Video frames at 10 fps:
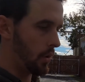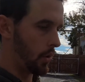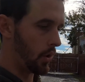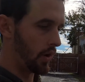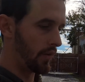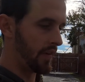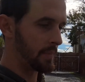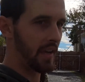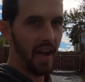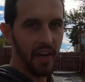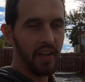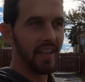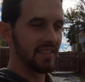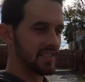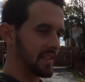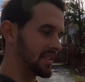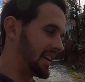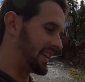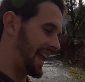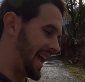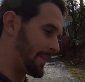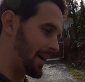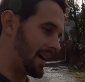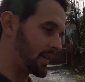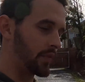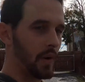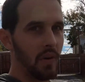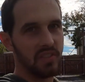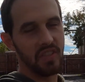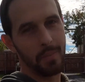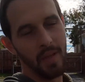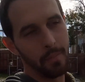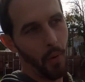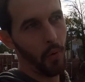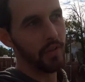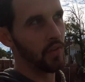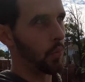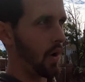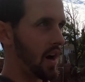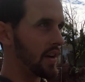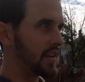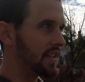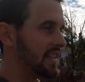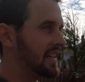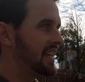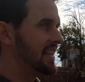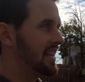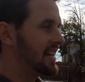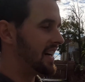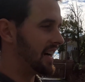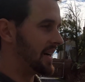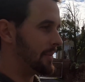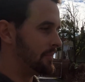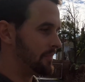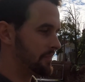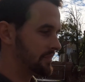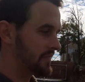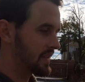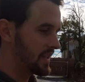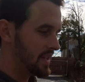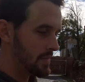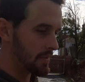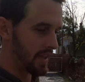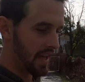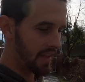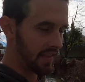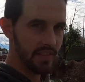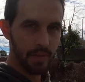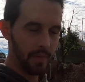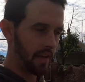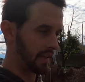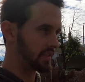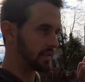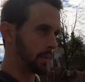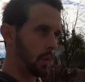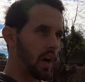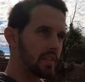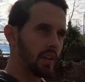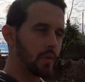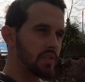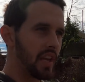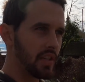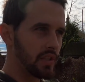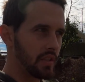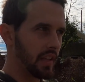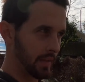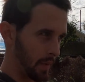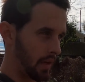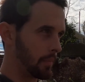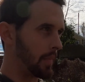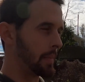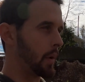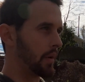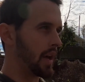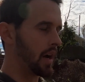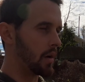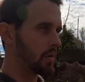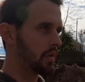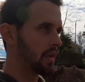Or if I'm tired, I can lay in the hammock, or if I want to sleep in the boat on the water. But yeah, and then it's gonna be a wash down station, like my boat now.